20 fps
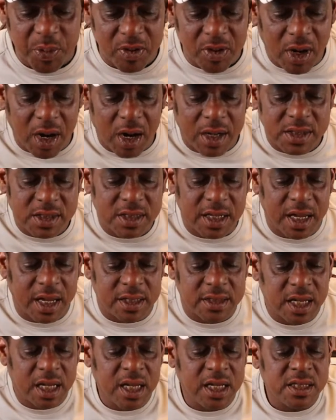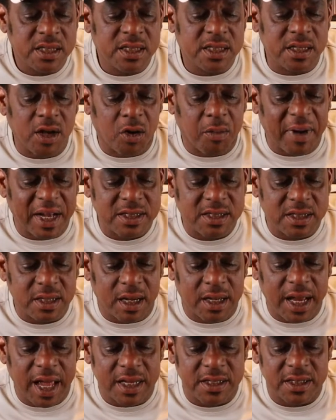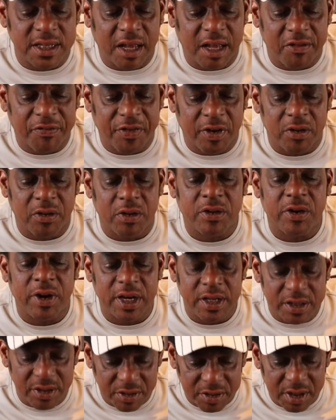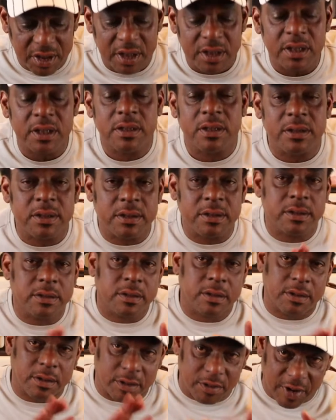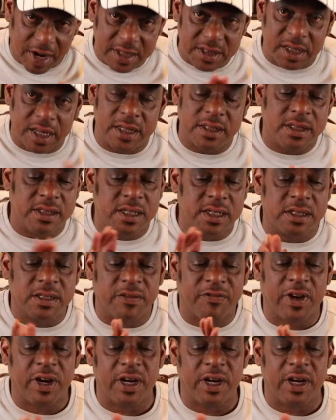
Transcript: Poular says, so my son has Navy Federal Credit Union. Congratulations, that's a